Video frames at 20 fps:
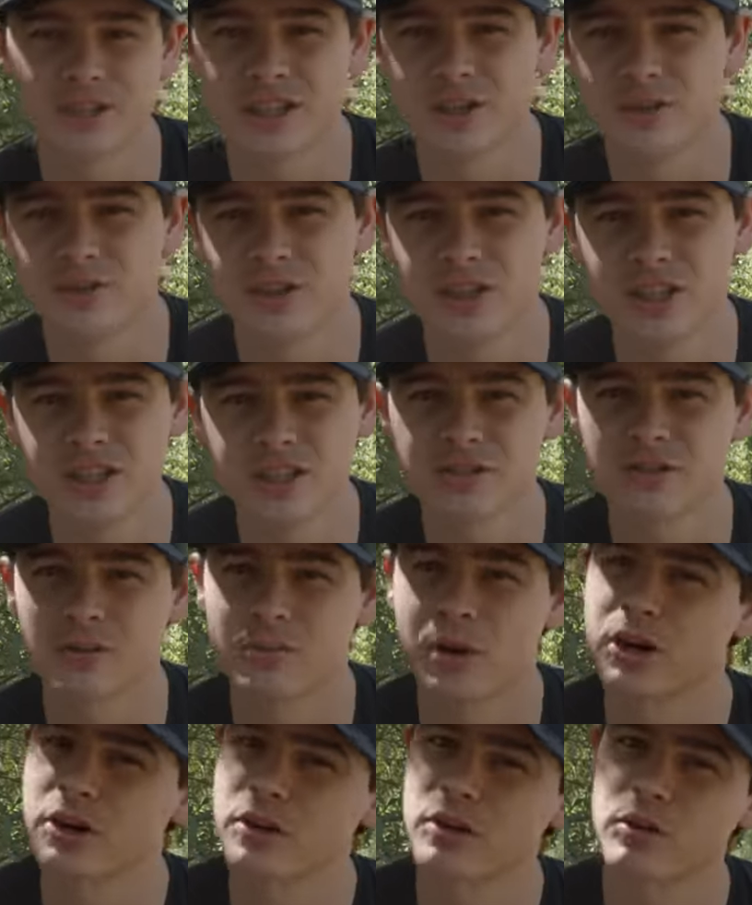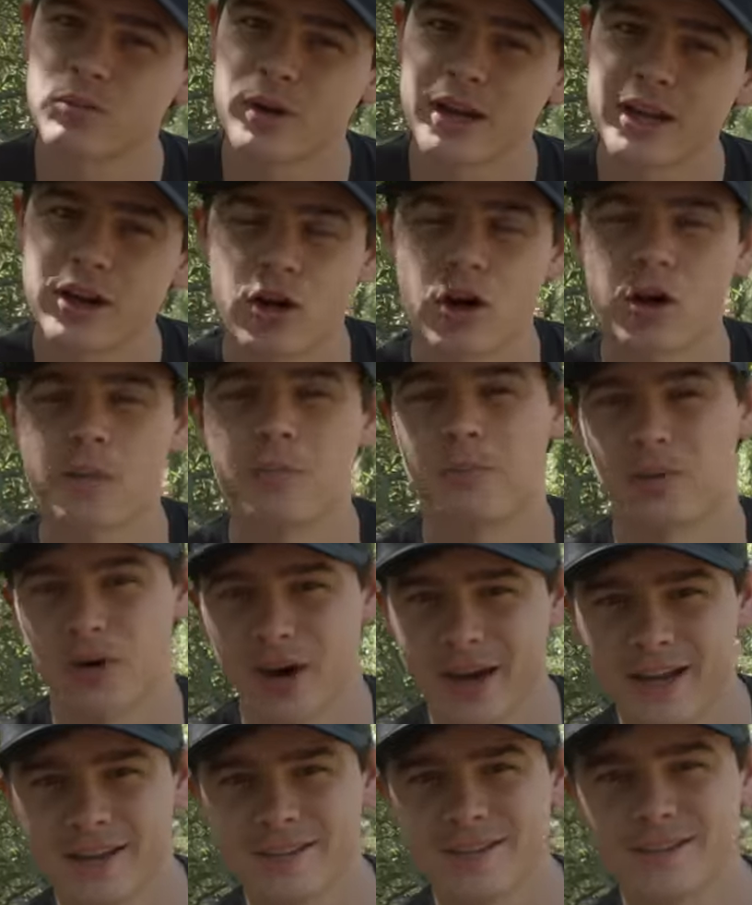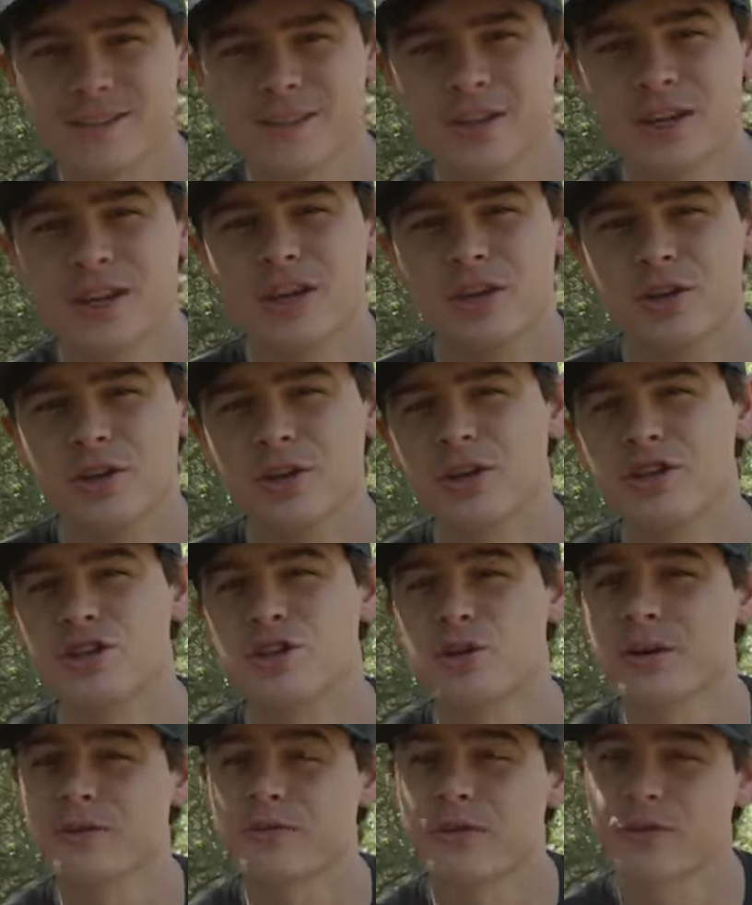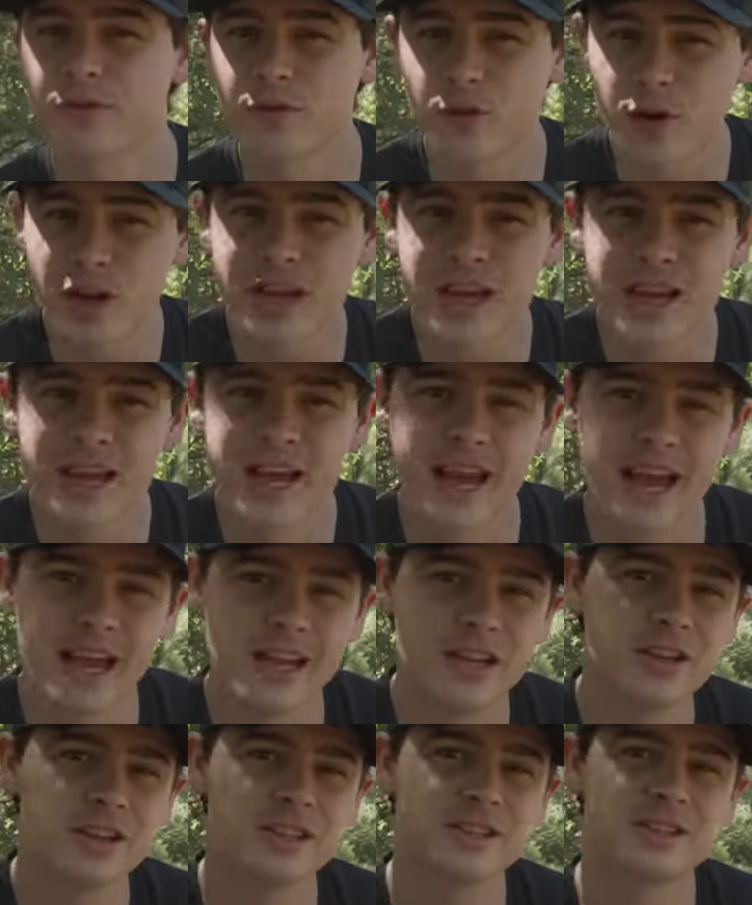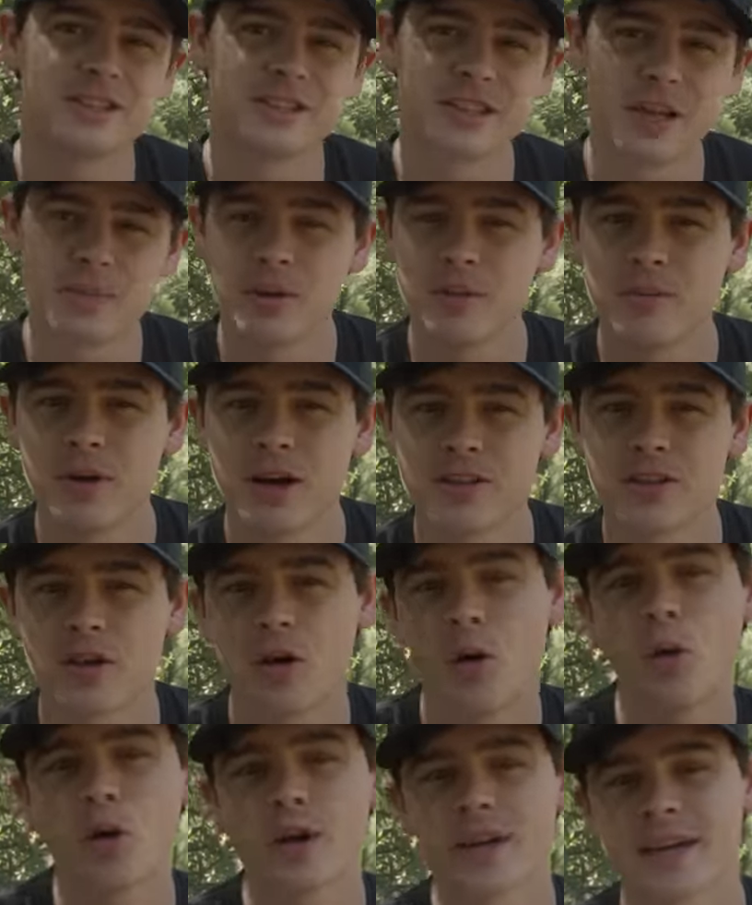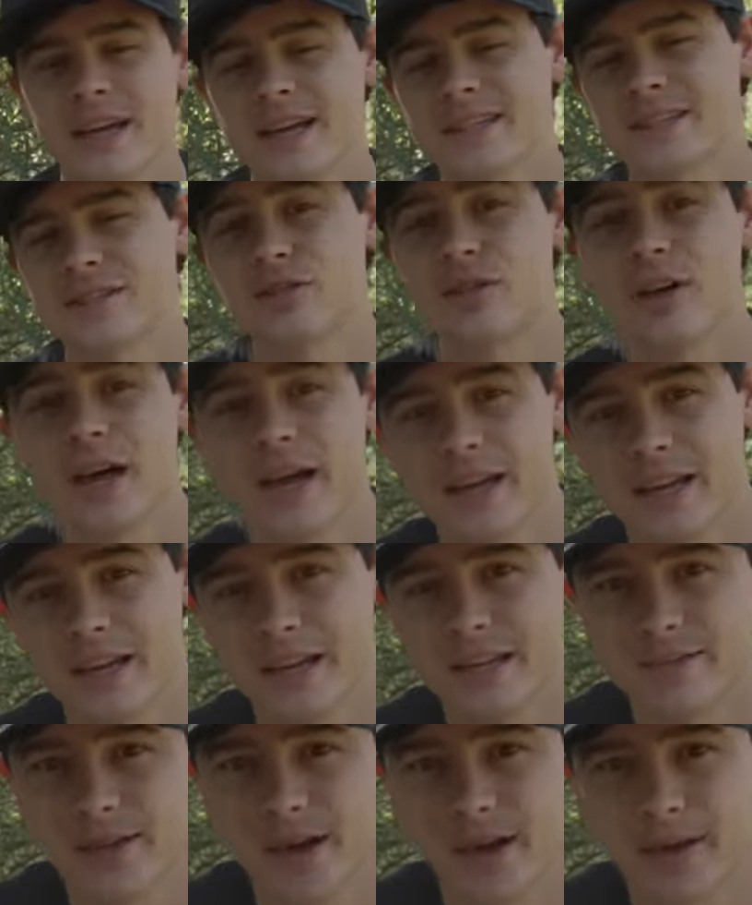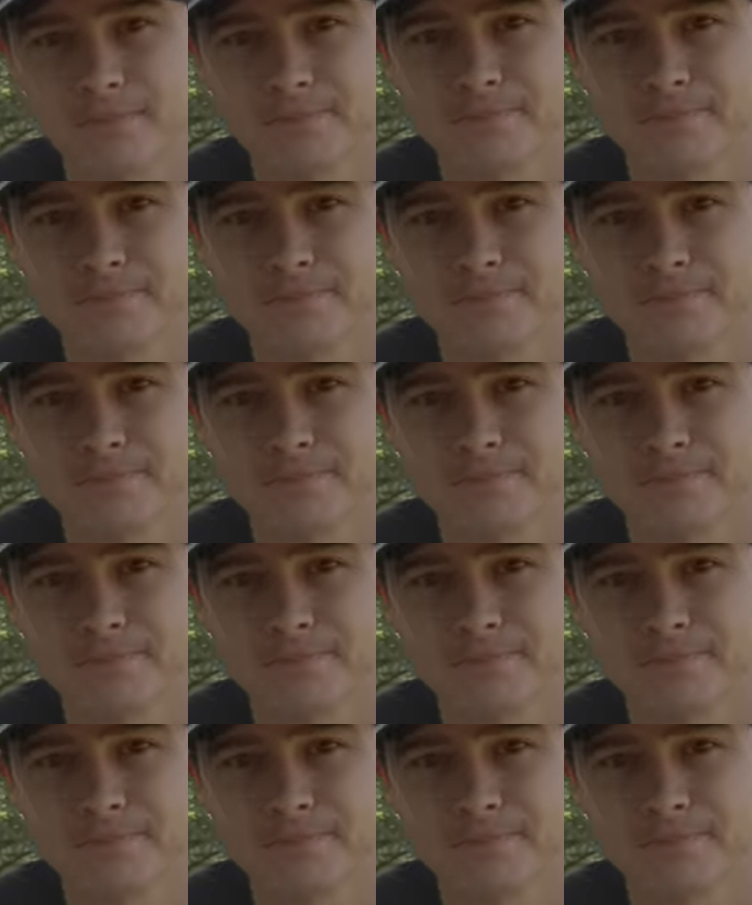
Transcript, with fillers: shelf goods from under the radar brands. You can join for free and you can skip a month or cancel at any time.